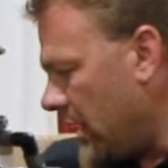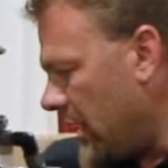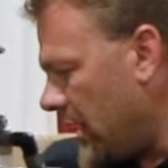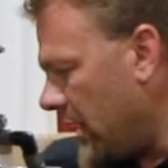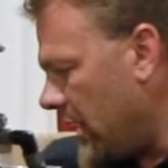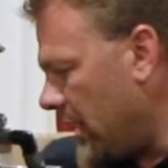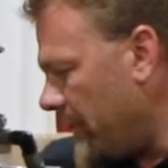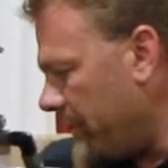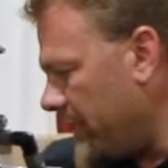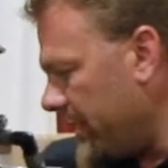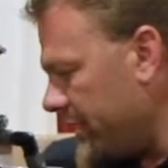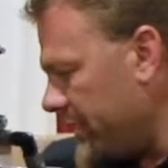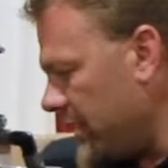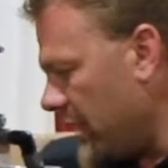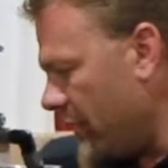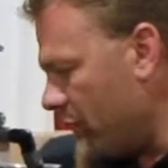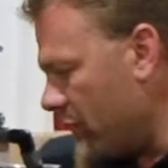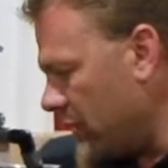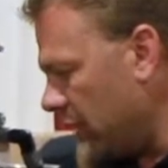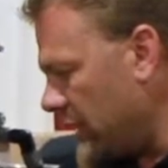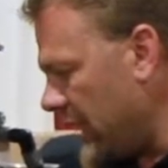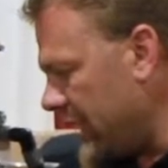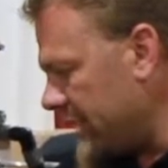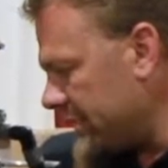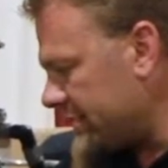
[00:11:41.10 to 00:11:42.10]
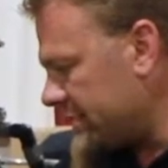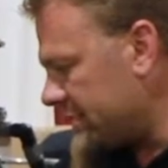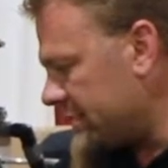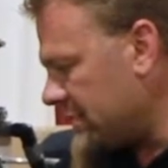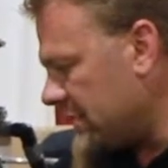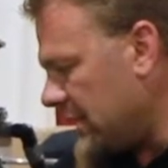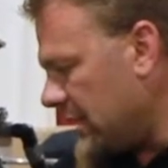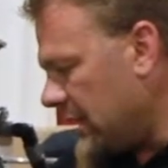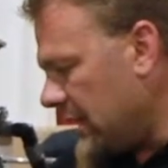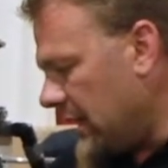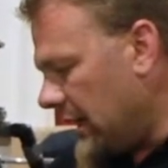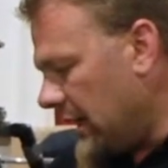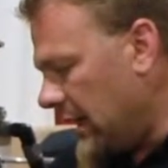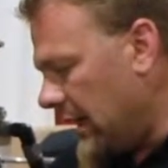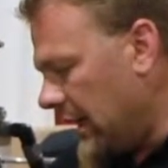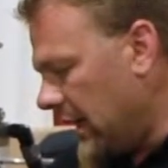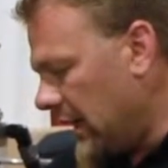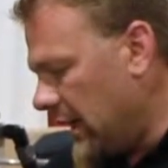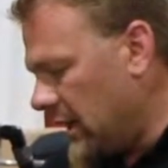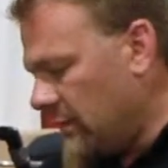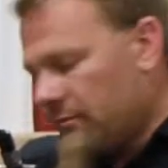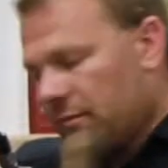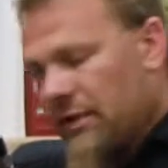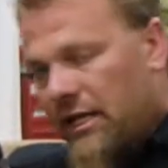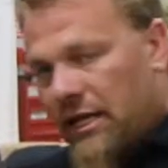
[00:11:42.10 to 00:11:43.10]
But nonetheless,
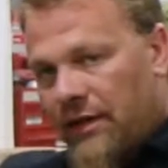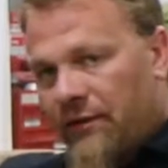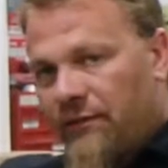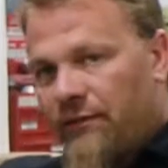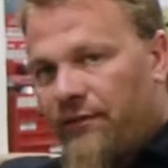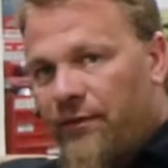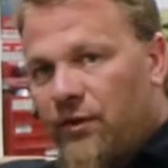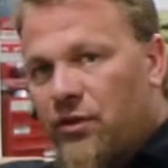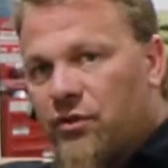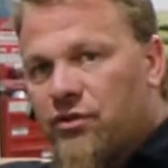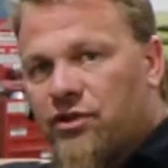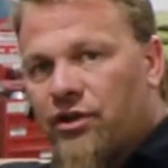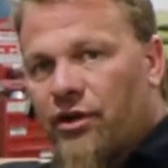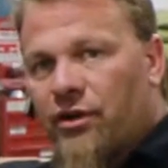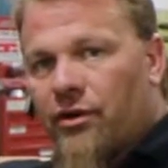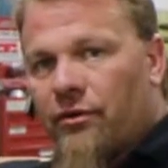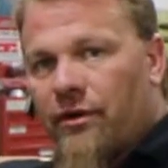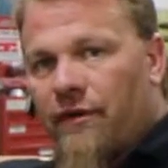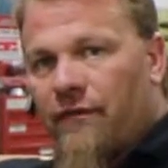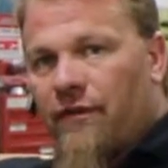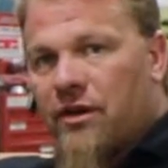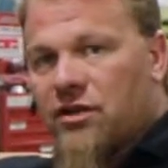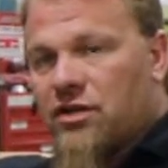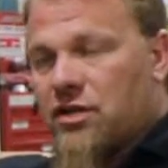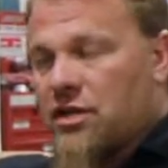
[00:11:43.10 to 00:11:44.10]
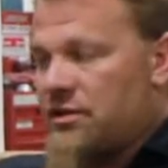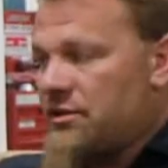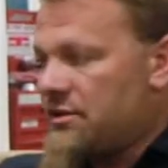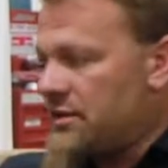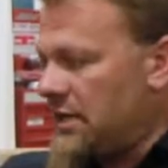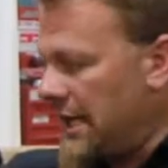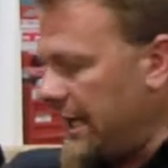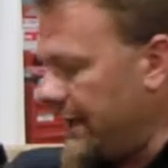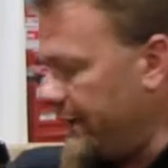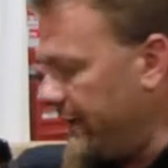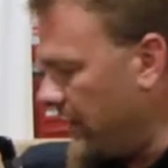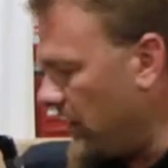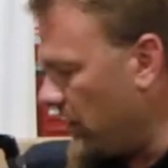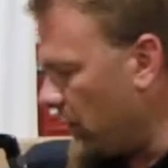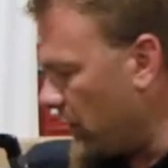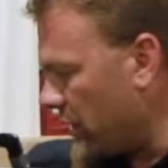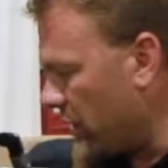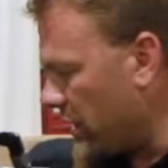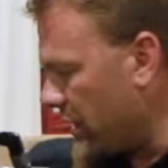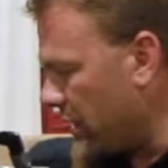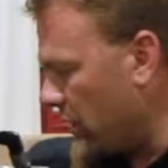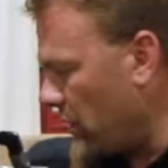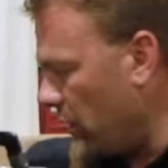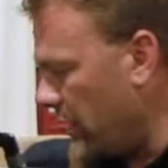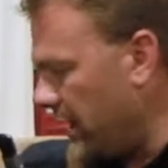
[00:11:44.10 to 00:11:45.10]
in future revisions, I
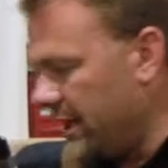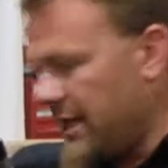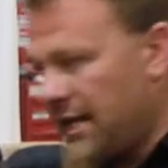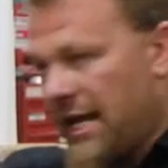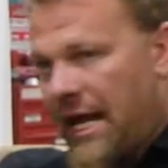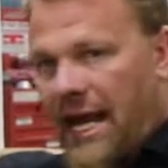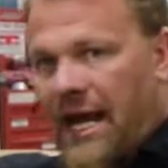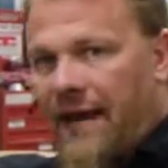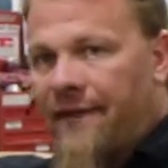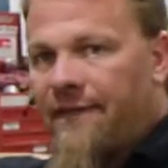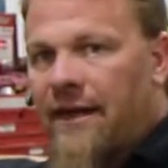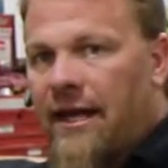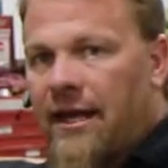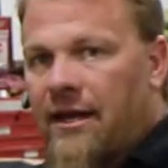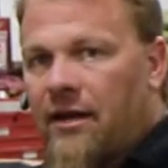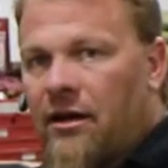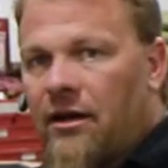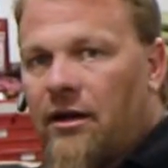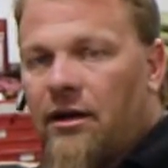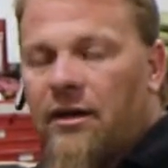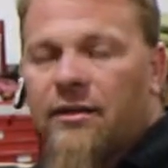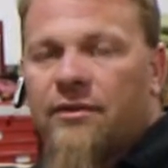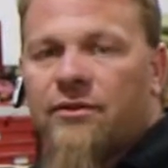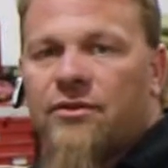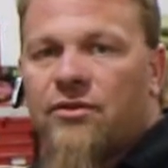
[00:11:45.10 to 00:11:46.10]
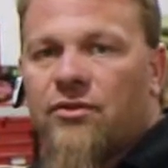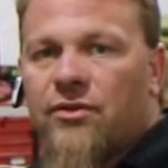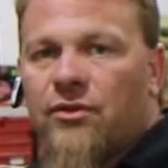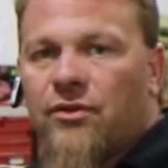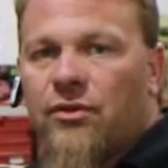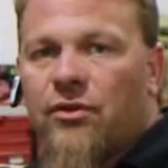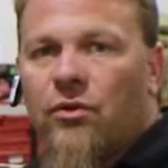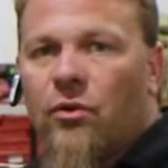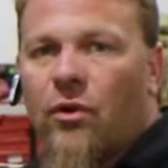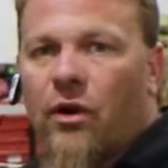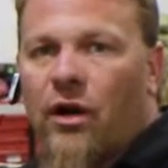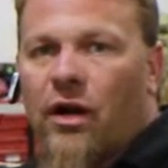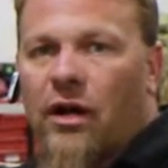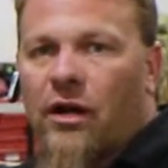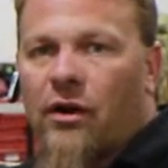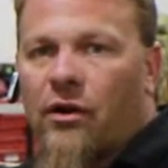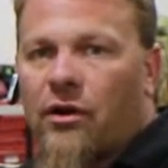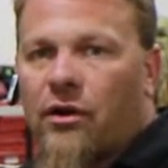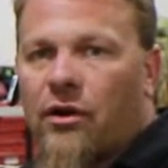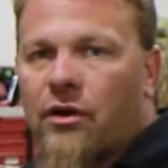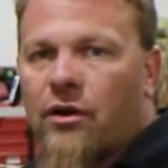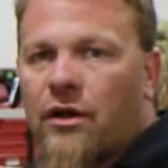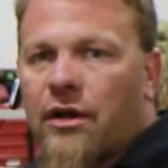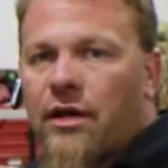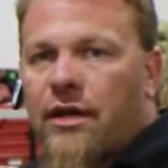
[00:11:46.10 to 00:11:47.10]
think we're going to go ahead and add that on to
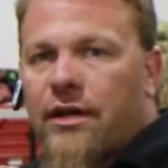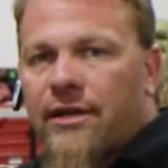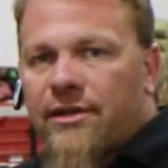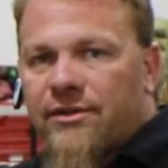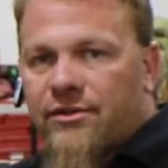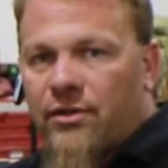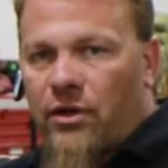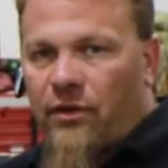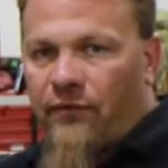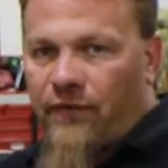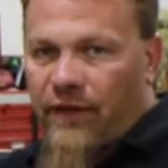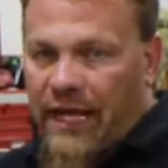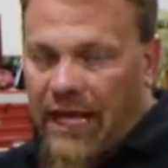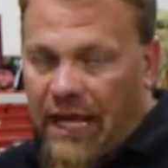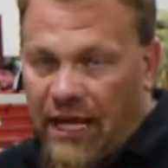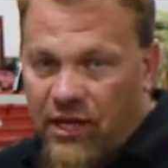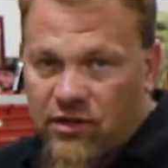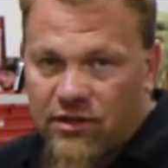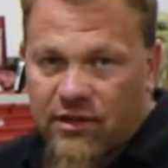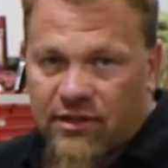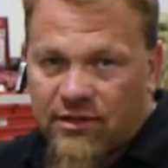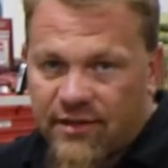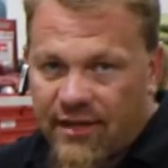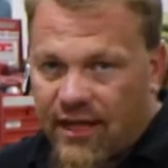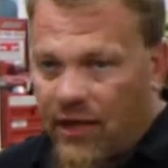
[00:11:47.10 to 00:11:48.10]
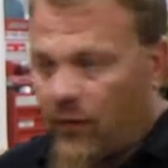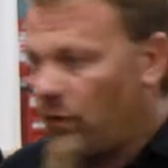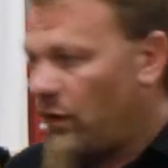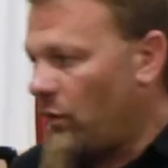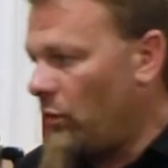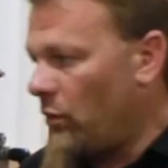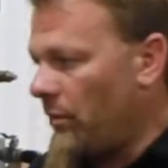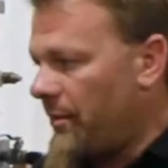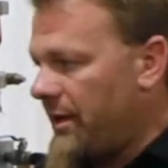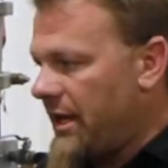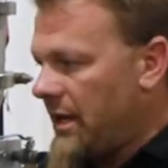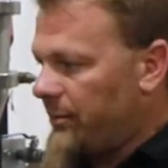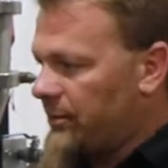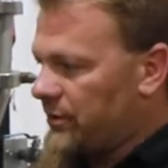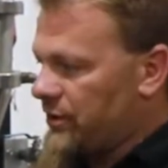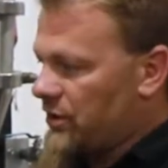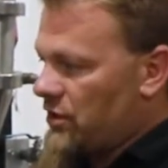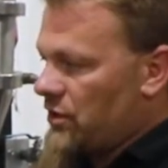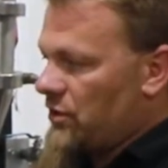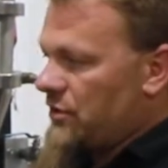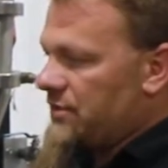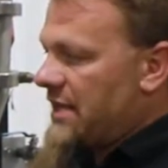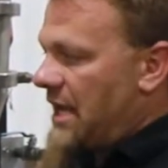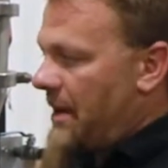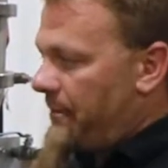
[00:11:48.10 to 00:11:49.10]
our certification, so that way we'll be
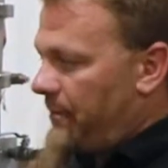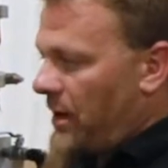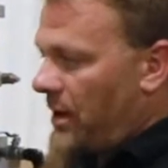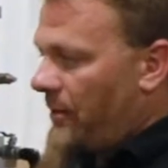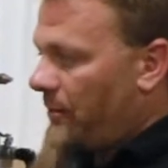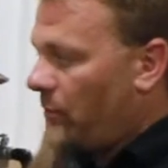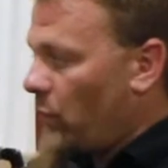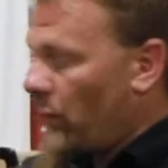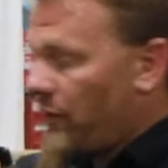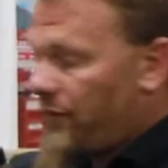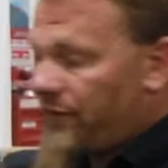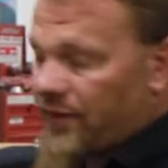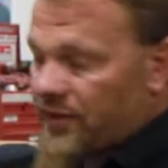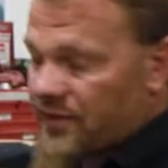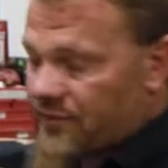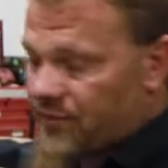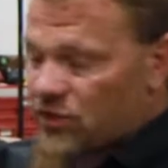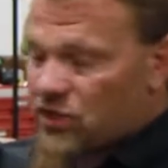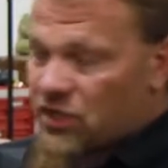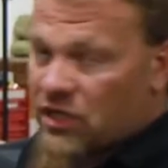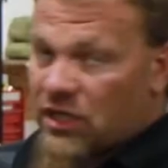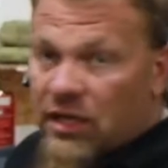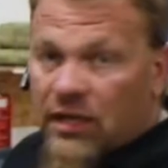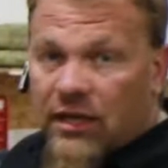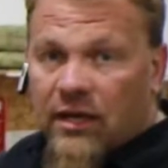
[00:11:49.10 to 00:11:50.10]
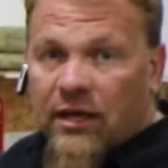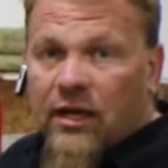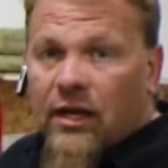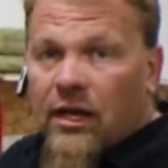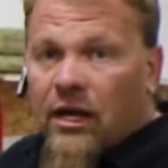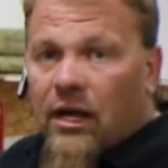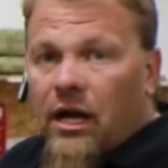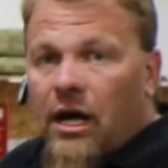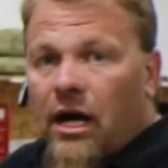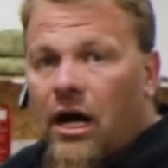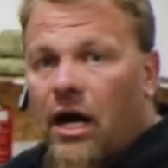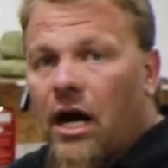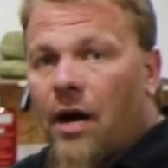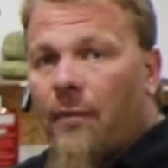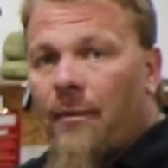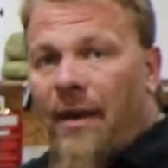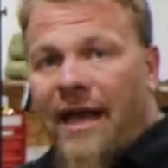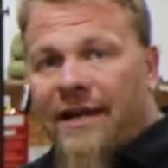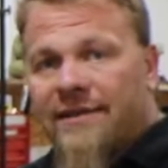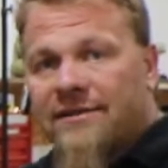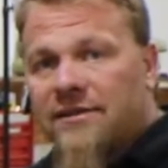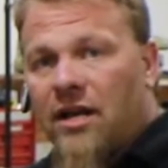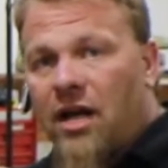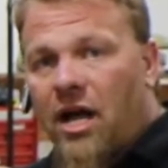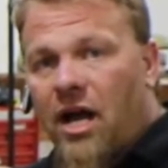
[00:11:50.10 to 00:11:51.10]
able to use that pump with this machine
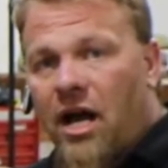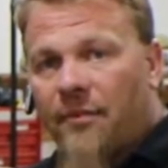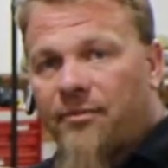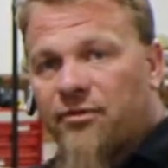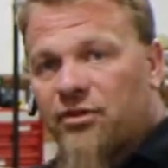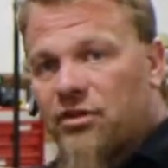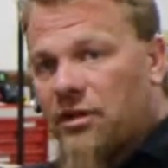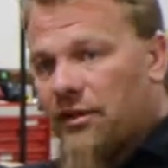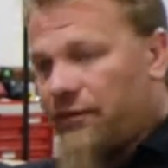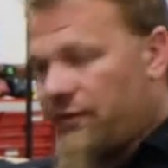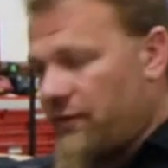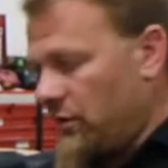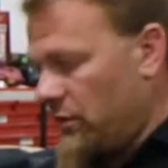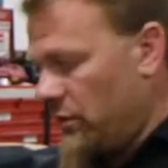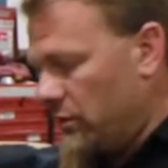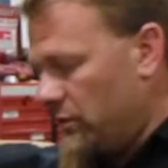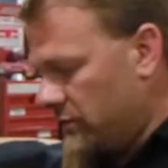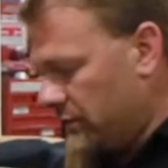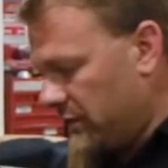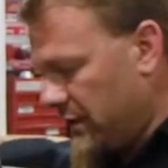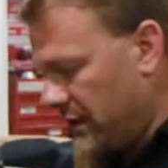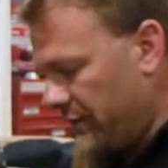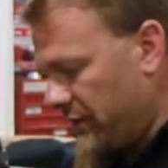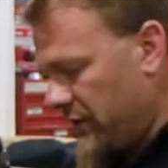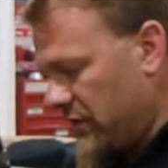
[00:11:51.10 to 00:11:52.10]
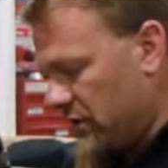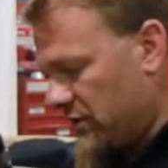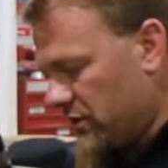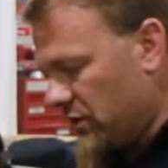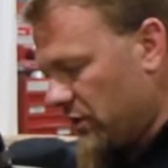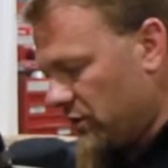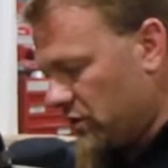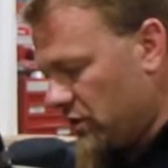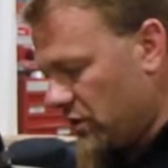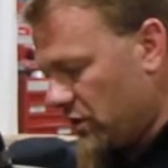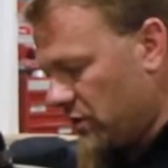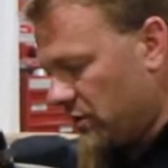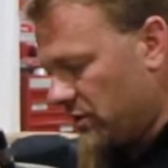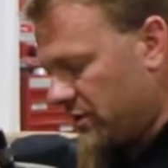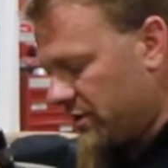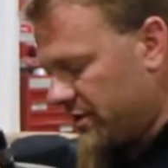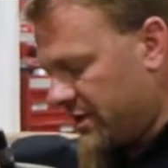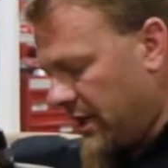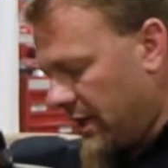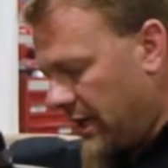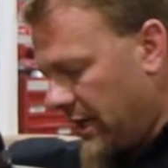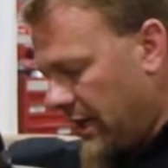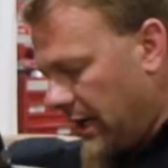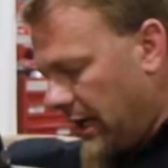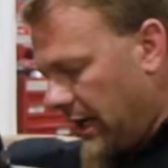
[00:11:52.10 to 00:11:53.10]
as an option if you so
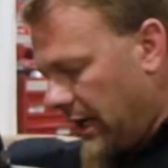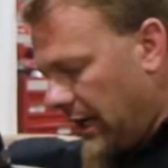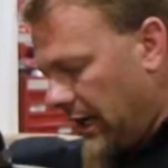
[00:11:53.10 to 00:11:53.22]
choose.